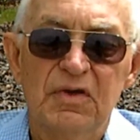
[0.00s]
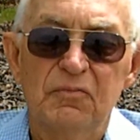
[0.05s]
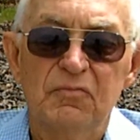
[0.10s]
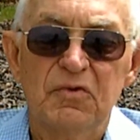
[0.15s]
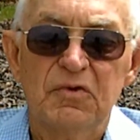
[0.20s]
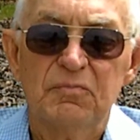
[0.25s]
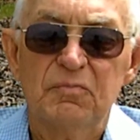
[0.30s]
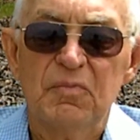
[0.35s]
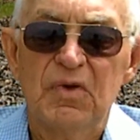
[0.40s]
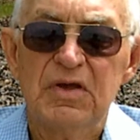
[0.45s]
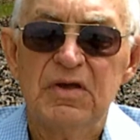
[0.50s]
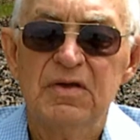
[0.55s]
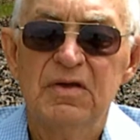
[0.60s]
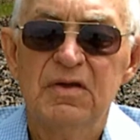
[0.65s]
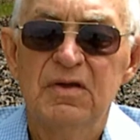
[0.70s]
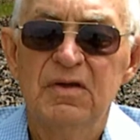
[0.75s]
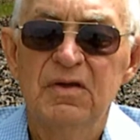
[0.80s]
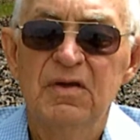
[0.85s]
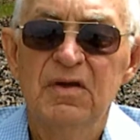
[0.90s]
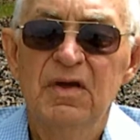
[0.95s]
would be.
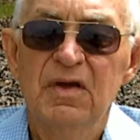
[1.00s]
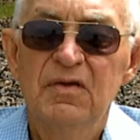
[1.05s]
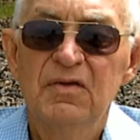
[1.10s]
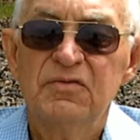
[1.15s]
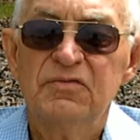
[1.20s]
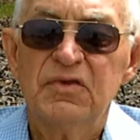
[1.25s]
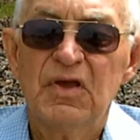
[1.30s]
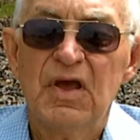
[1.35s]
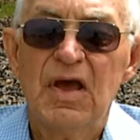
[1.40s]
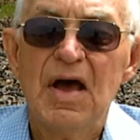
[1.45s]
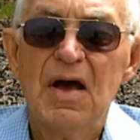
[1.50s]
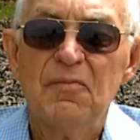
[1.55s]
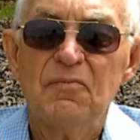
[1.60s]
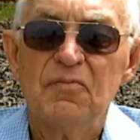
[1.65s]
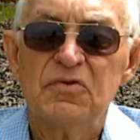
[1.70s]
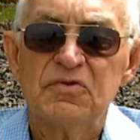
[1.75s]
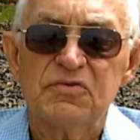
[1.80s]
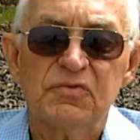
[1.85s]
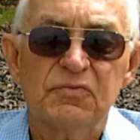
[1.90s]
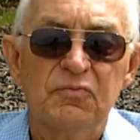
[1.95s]
See,
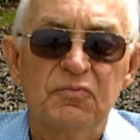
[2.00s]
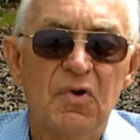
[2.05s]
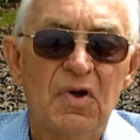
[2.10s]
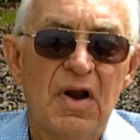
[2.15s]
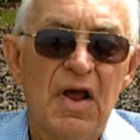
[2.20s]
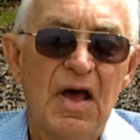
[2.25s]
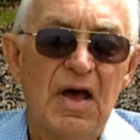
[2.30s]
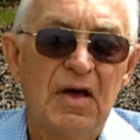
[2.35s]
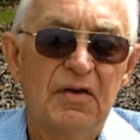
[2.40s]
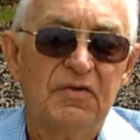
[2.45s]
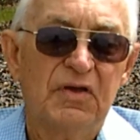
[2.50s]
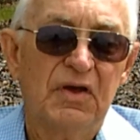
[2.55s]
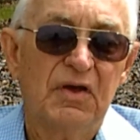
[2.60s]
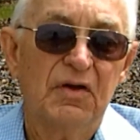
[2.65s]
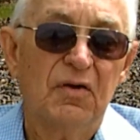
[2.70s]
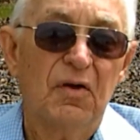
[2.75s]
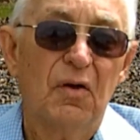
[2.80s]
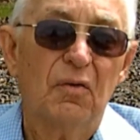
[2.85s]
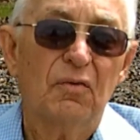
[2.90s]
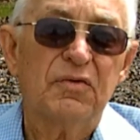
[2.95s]
what I did
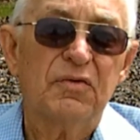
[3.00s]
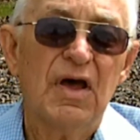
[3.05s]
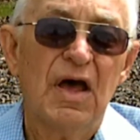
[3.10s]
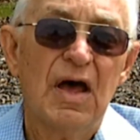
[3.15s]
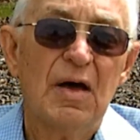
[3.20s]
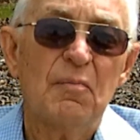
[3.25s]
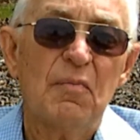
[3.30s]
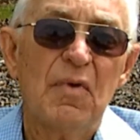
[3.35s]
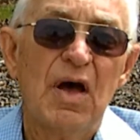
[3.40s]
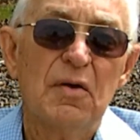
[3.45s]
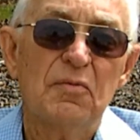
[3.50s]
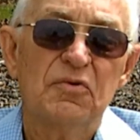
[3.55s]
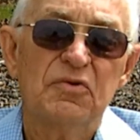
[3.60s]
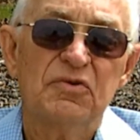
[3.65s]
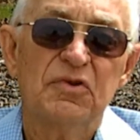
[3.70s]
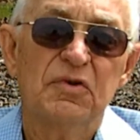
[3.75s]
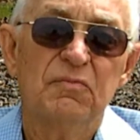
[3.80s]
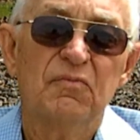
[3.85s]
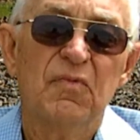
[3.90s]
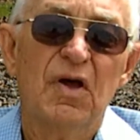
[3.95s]
all the time, I
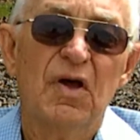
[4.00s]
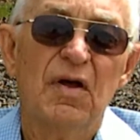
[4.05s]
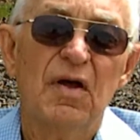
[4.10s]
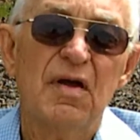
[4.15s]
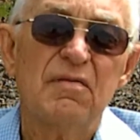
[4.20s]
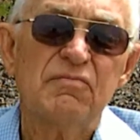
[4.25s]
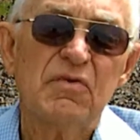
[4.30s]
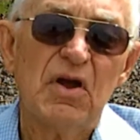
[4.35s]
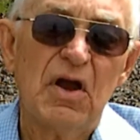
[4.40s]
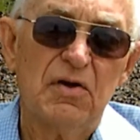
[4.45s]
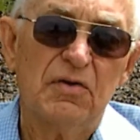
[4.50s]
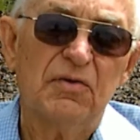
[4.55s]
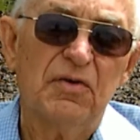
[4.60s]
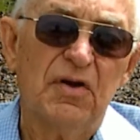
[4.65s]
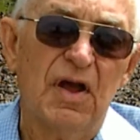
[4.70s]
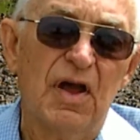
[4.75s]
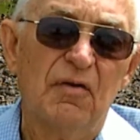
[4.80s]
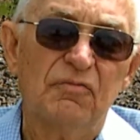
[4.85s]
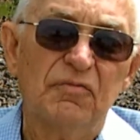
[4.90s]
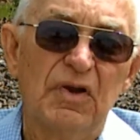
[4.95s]
was in
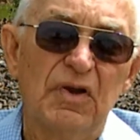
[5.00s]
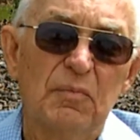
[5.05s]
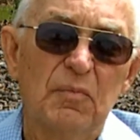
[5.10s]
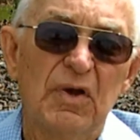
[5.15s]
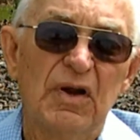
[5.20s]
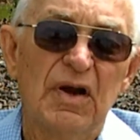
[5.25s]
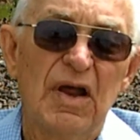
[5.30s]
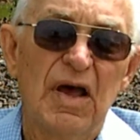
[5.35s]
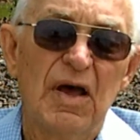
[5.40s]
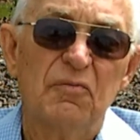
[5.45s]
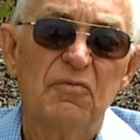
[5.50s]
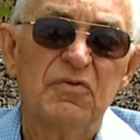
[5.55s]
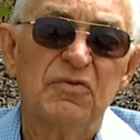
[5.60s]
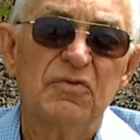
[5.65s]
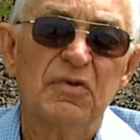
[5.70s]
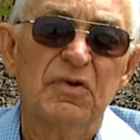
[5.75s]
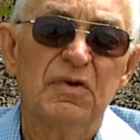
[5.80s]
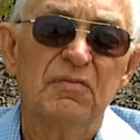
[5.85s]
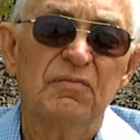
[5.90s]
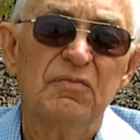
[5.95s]
aircraft. I mean, I was
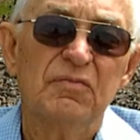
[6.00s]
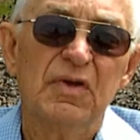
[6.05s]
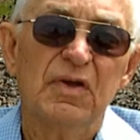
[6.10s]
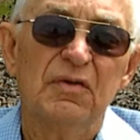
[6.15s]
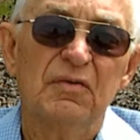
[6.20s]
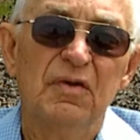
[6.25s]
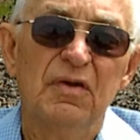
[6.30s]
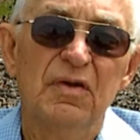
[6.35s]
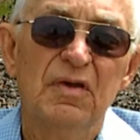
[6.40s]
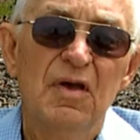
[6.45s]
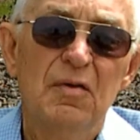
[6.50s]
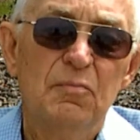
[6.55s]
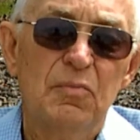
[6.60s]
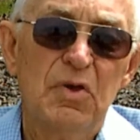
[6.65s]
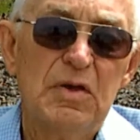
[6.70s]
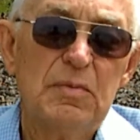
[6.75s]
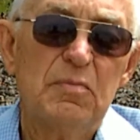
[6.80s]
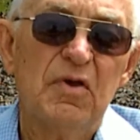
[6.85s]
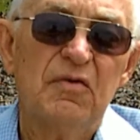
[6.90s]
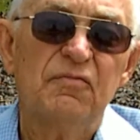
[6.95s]
in the
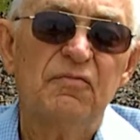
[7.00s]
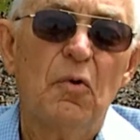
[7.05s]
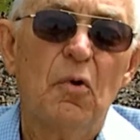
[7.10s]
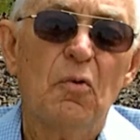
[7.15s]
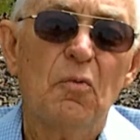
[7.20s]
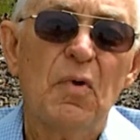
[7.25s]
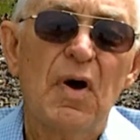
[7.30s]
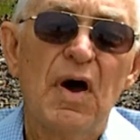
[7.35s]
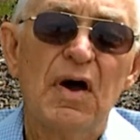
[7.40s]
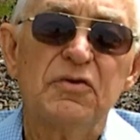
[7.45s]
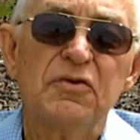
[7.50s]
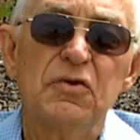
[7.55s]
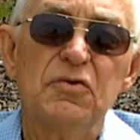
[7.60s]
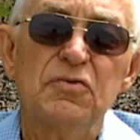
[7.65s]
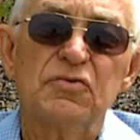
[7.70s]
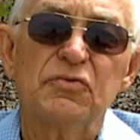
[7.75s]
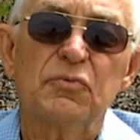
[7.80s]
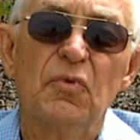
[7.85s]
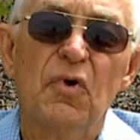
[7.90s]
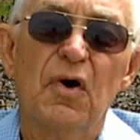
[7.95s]
PB-4Y2
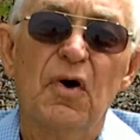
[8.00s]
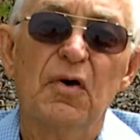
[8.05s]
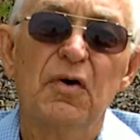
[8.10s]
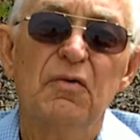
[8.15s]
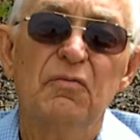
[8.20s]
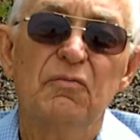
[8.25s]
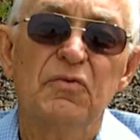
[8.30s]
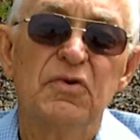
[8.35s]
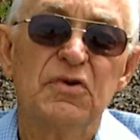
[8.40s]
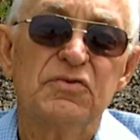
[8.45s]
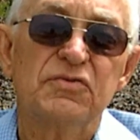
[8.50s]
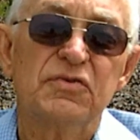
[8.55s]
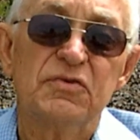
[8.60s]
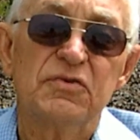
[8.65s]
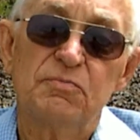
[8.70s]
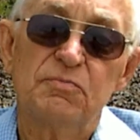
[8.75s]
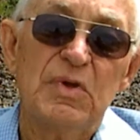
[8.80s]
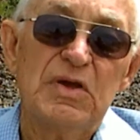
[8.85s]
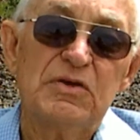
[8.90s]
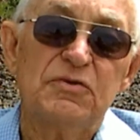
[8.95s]
squadron, which is
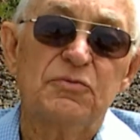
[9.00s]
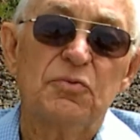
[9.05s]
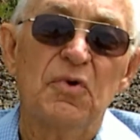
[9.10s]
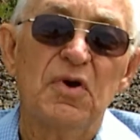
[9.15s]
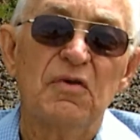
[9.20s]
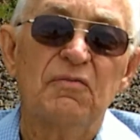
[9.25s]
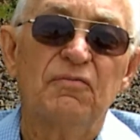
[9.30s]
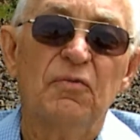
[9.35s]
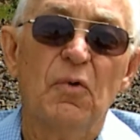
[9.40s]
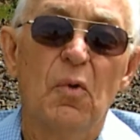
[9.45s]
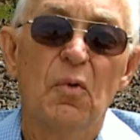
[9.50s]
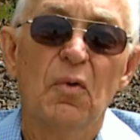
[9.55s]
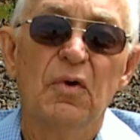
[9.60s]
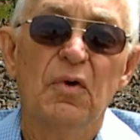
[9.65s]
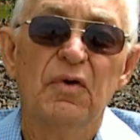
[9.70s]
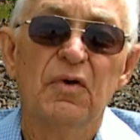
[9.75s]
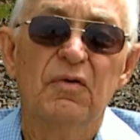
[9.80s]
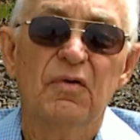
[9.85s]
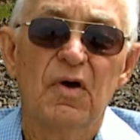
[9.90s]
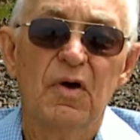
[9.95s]
B-24
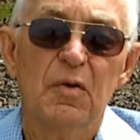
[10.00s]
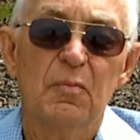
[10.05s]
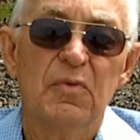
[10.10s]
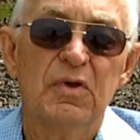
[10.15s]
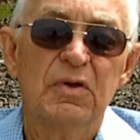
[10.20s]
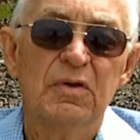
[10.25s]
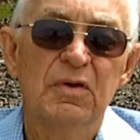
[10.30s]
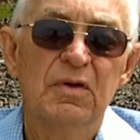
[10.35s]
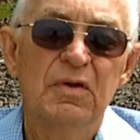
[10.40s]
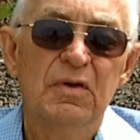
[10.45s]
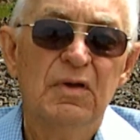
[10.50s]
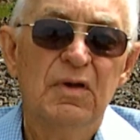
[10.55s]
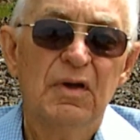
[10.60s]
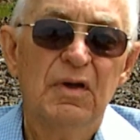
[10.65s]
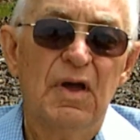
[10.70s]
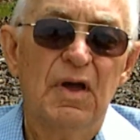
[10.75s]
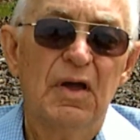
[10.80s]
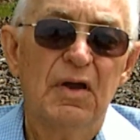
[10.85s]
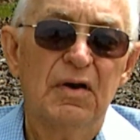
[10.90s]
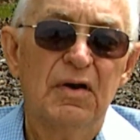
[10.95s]
in the Army,
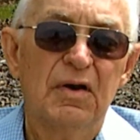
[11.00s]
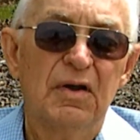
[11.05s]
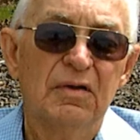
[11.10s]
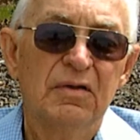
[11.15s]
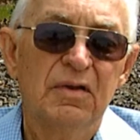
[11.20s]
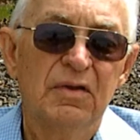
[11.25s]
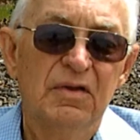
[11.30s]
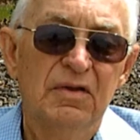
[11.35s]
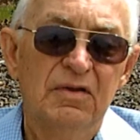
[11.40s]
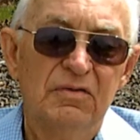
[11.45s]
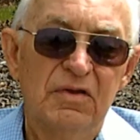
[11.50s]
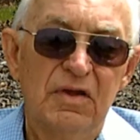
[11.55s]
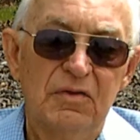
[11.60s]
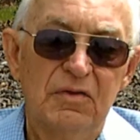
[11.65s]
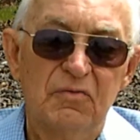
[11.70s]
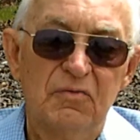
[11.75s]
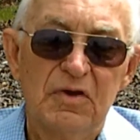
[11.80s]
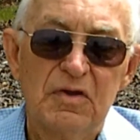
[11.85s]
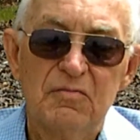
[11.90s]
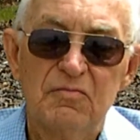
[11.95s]
and it
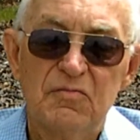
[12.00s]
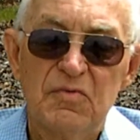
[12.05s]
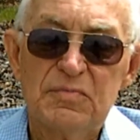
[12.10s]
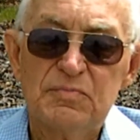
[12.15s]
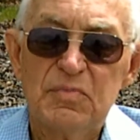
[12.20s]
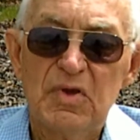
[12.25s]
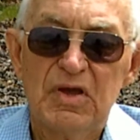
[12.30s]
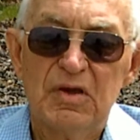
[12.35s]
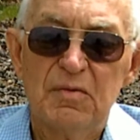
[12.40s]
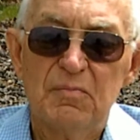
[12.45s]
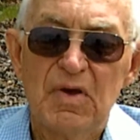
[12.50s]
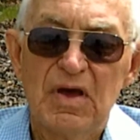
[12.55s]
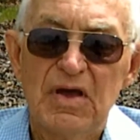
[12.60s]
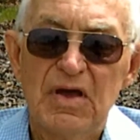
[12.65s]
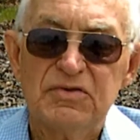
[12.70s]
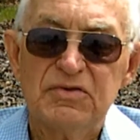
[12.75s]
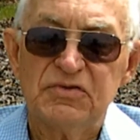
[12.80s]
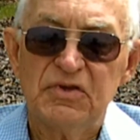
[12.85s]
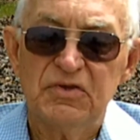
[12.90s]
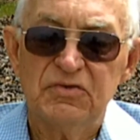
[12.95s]
would be
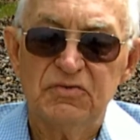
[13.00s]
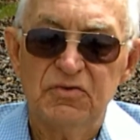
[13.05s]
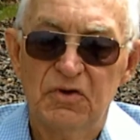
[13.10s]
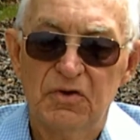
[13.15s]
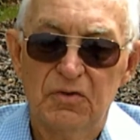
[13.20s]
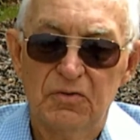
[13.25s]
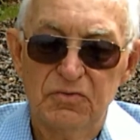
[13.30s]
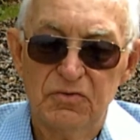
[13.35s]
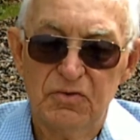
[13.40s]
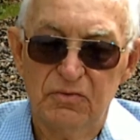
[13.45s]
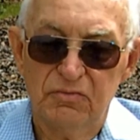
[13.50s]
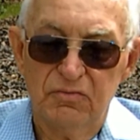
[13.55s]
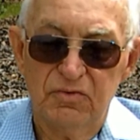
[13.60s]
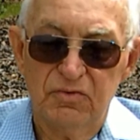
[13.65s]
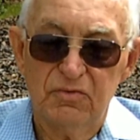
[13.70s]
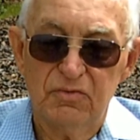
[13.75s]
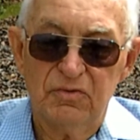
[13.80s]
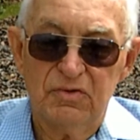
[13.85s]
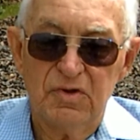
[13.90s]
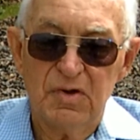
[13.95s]
amazing.
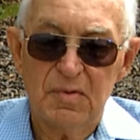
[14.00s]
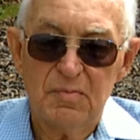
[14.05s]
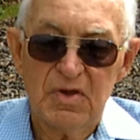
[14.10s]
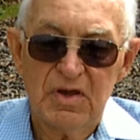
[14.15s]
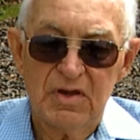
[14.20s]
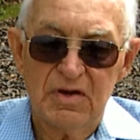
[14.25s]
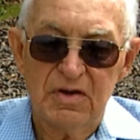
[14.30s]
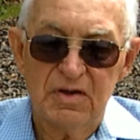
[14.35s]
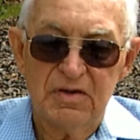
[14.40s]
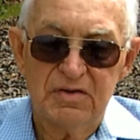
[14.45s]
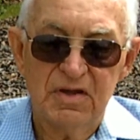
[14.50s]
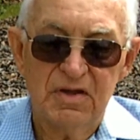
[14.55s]
You'd come in